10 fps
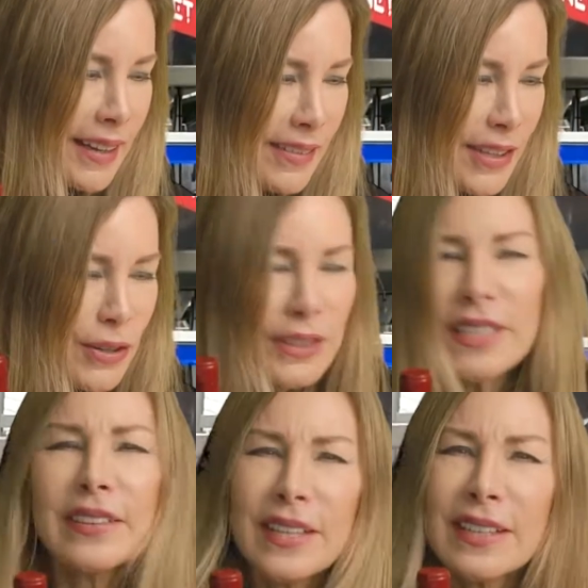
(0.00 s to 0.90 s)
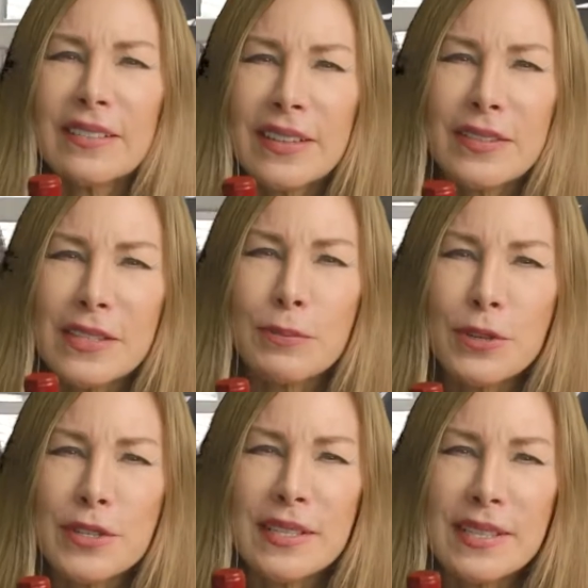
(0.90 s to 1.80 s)
The only thing that this
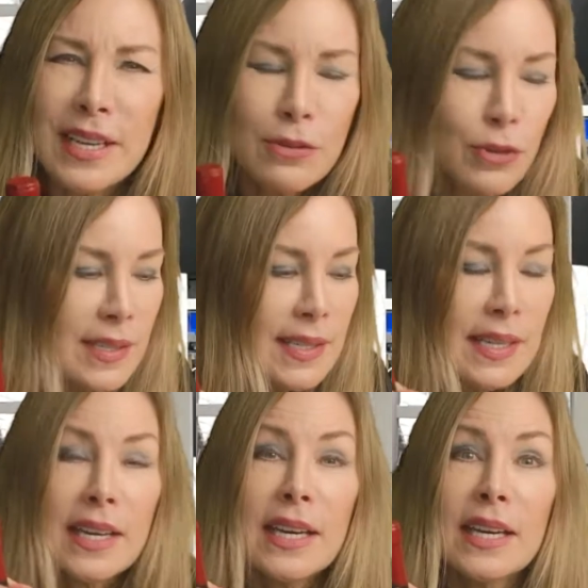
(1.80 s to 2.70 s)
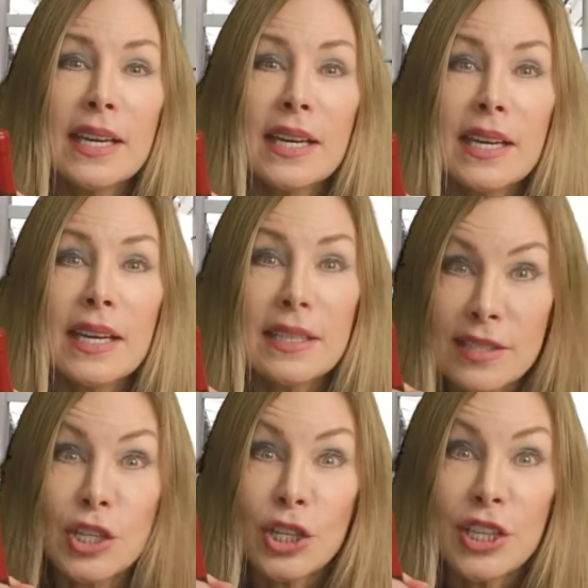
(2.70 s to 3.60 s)
person said was, it's
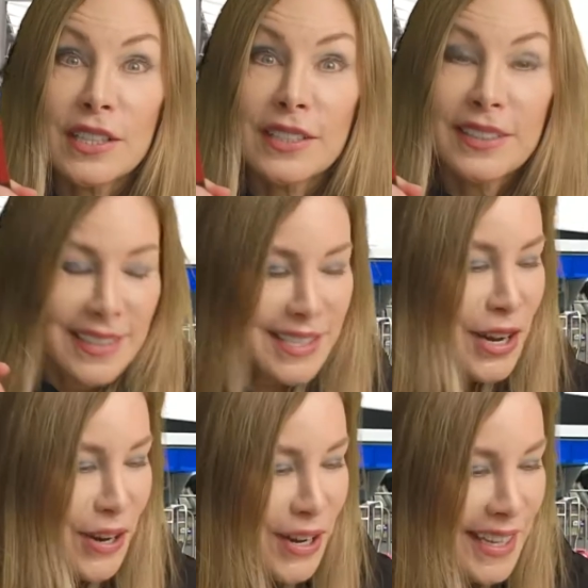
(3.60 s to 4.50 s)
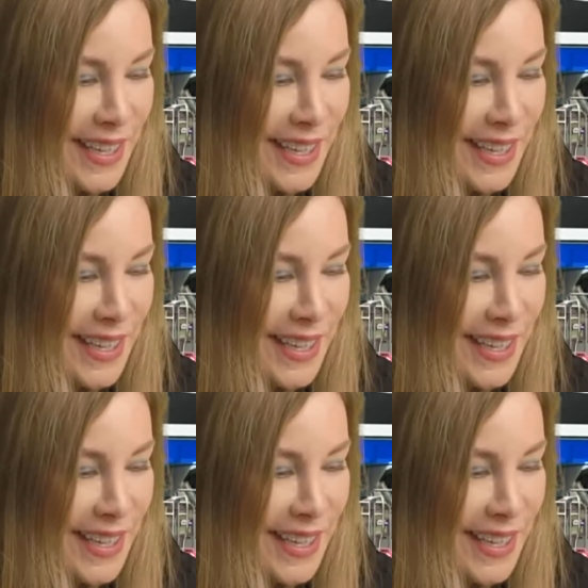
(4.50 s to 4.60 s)
good. So